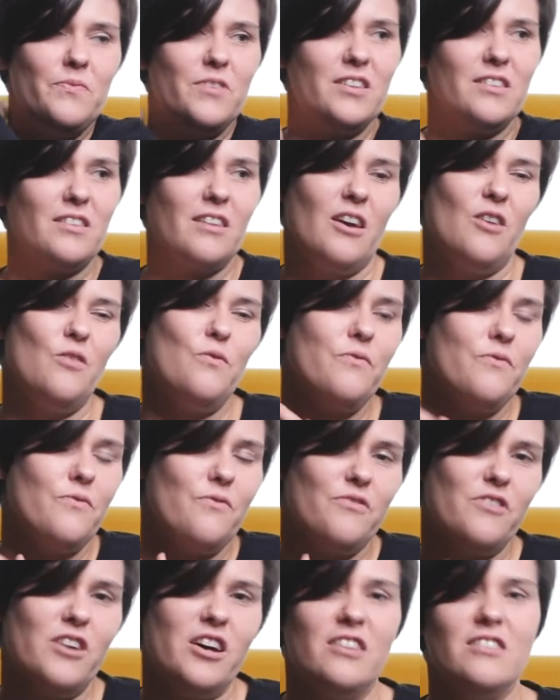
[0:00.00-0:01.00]
It's kind of
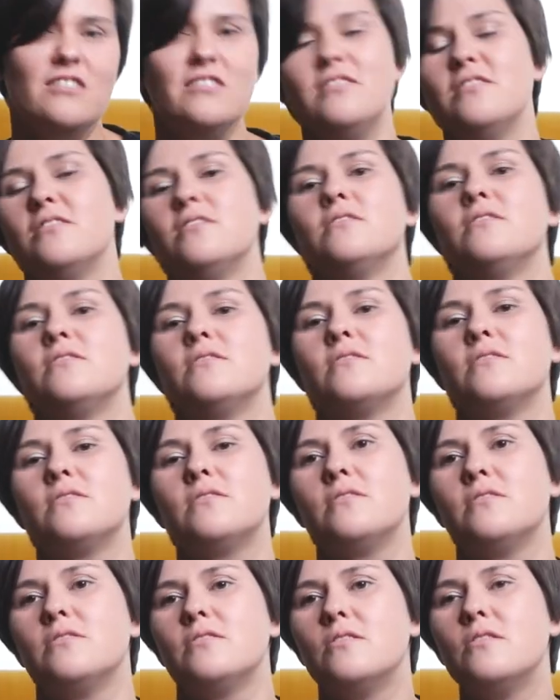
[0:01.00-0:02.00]
fun and
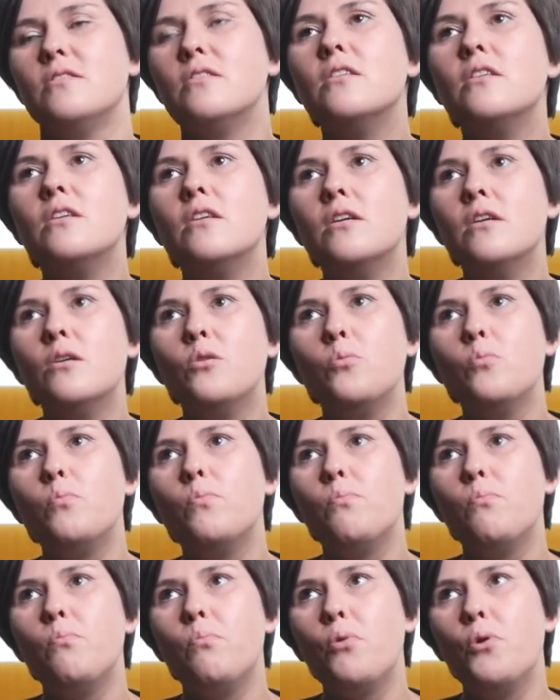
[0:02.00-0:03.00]
the
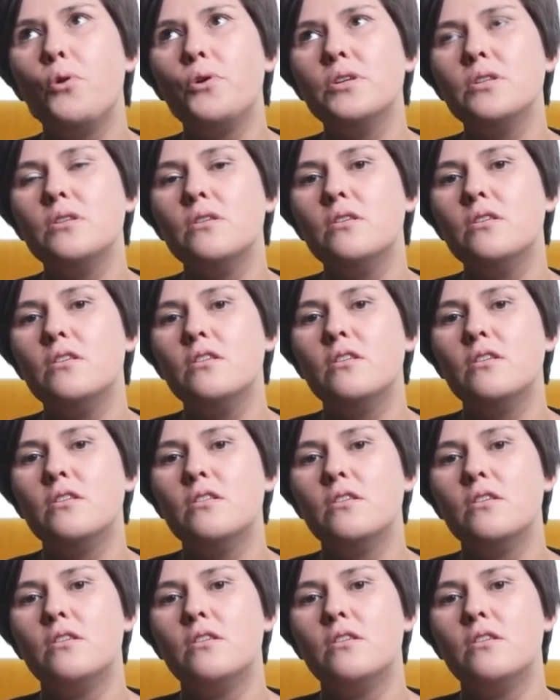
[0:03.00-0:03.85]
pointy.